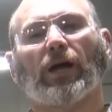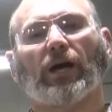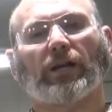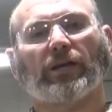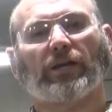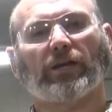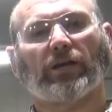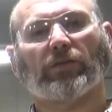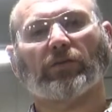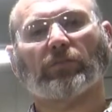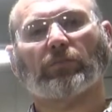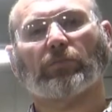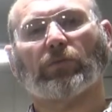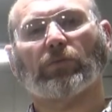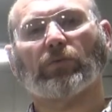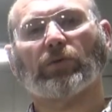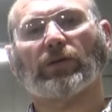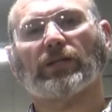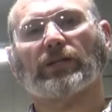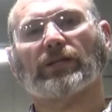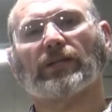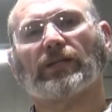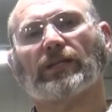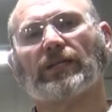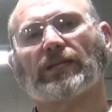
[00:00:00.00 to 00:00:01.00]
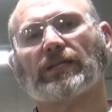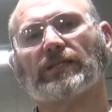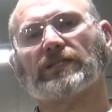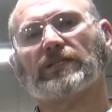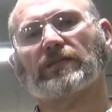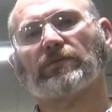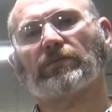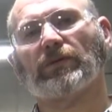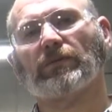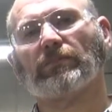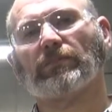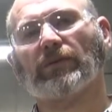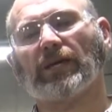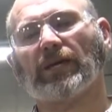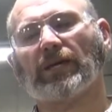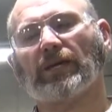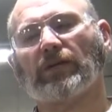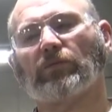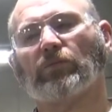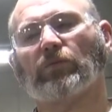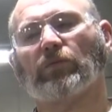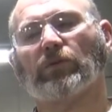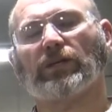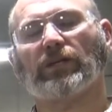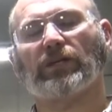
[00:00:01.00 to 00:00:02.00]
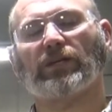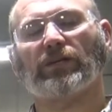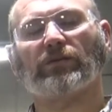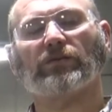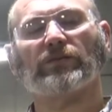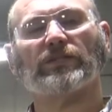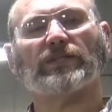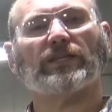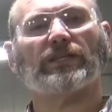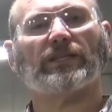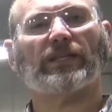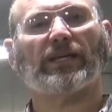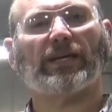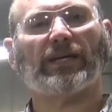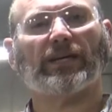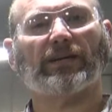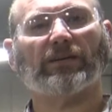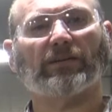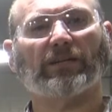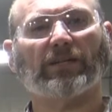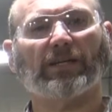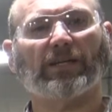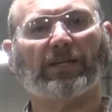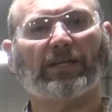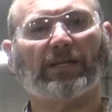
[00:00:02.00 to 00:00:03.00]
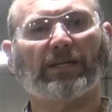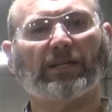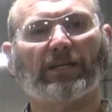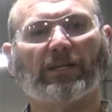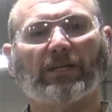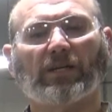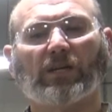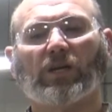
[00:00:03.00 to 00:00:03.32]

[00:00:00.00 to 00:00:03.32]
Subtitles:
Another point that needs to be made when using the airline,